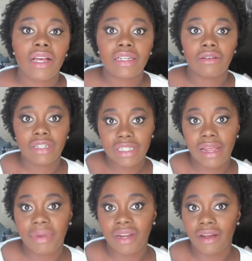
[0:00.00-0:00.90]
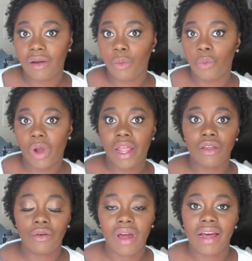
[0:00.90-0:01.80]
So just let me know what
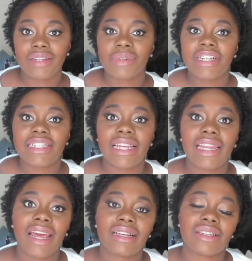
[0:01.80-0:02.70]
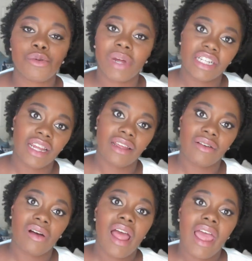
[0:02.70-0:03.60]
you guys want to see next on my channel.